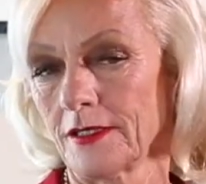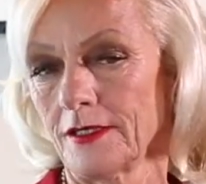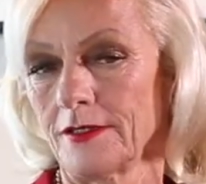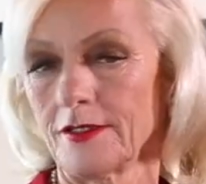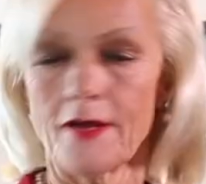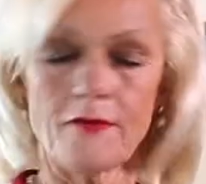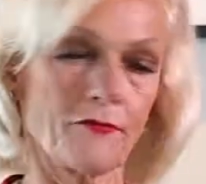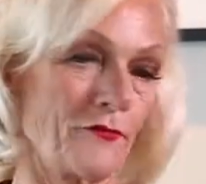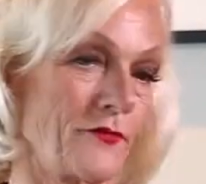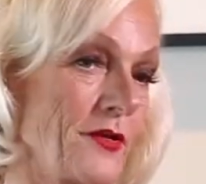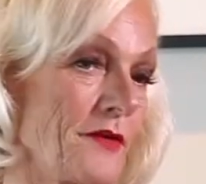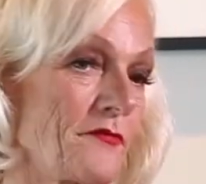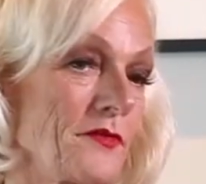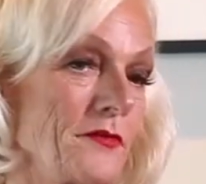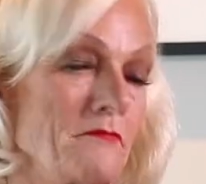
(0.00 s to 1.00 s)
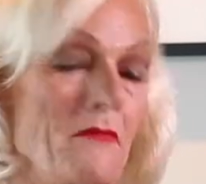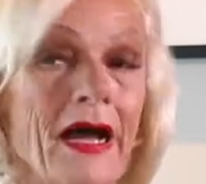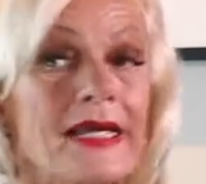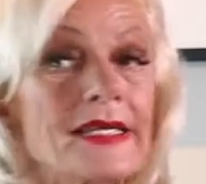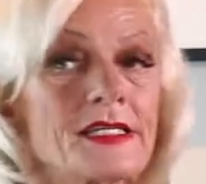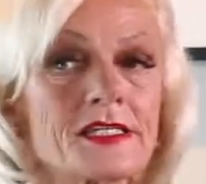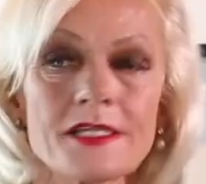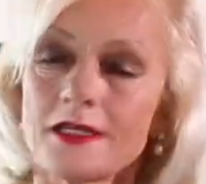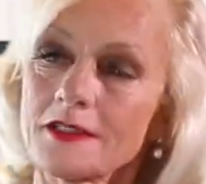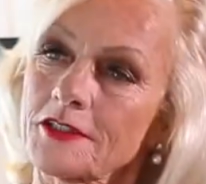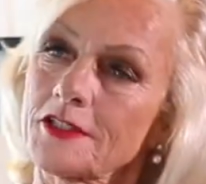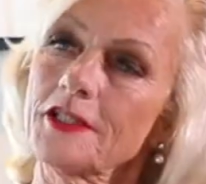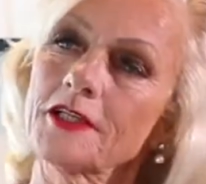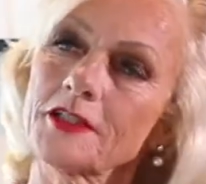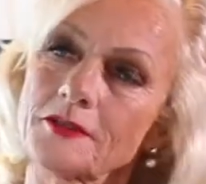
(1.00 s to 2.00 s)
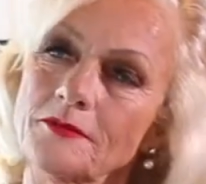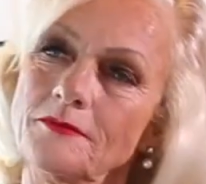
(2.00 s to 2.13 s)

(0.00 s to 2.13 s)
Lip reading: you have different mindsets here,